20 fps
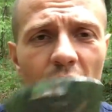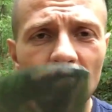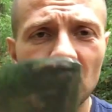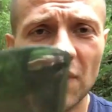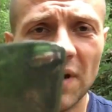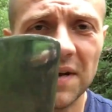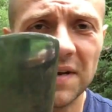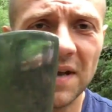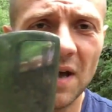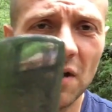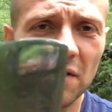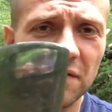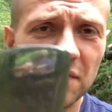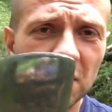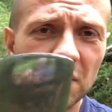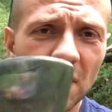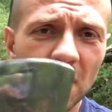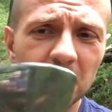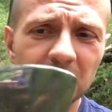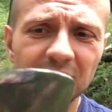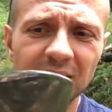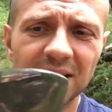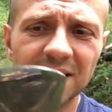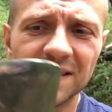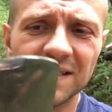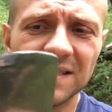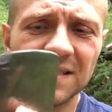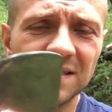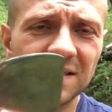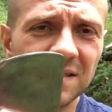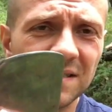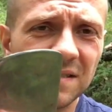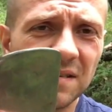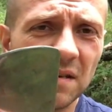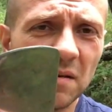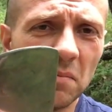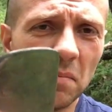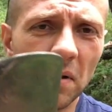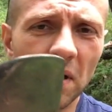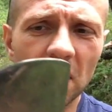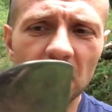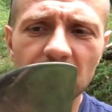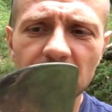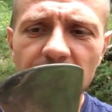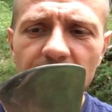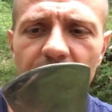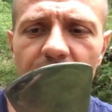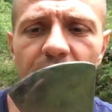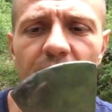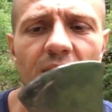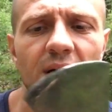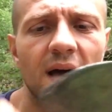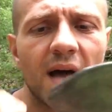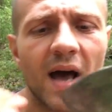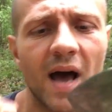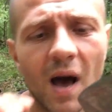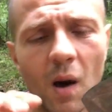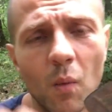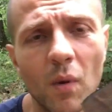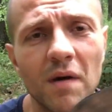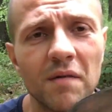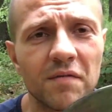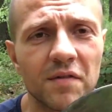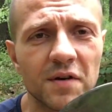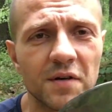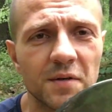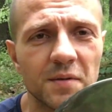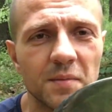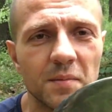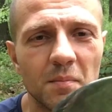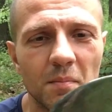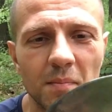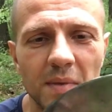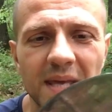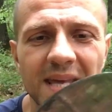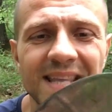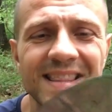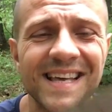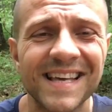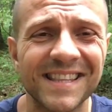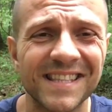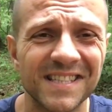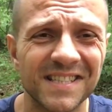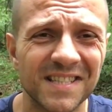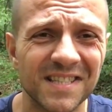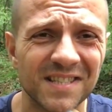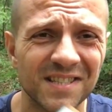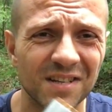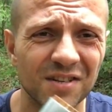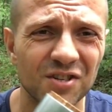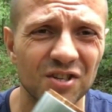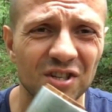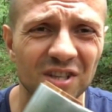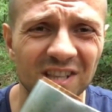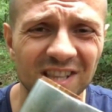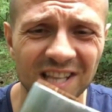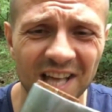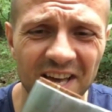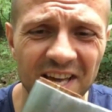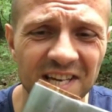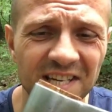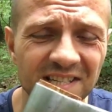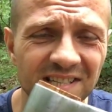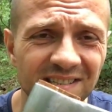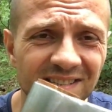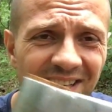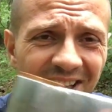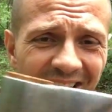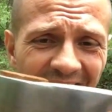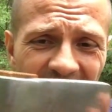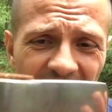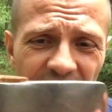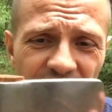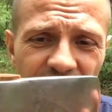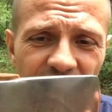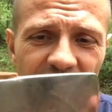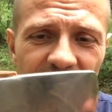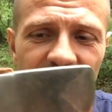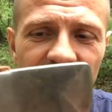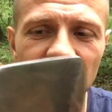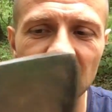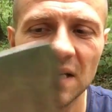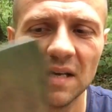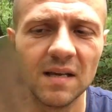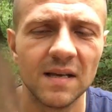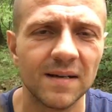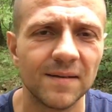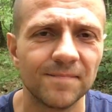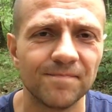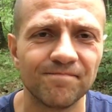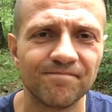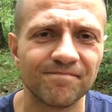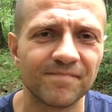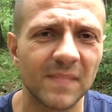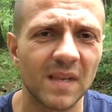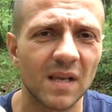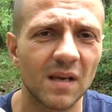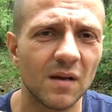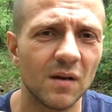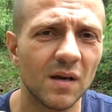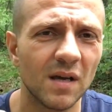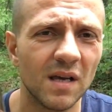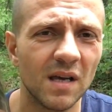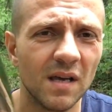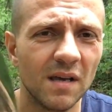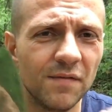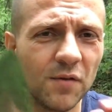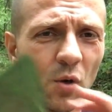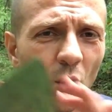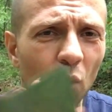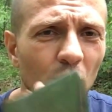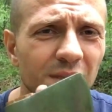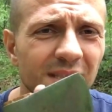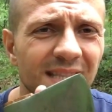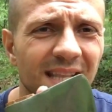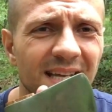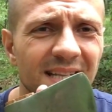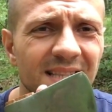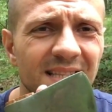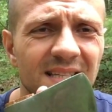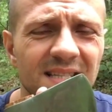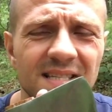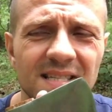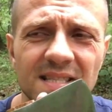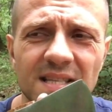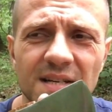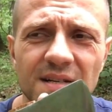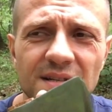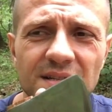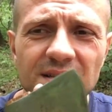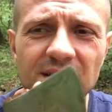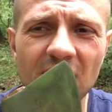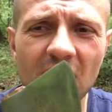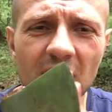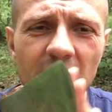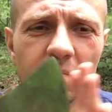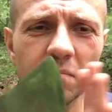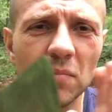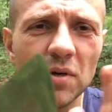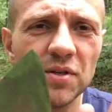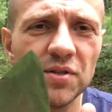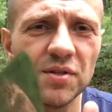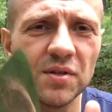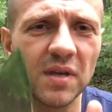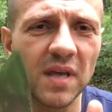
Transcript: Right now, if you grab it like this, it's gonna bother you. However, being that this is such a light hatchet, if you hold it like this, there's not much you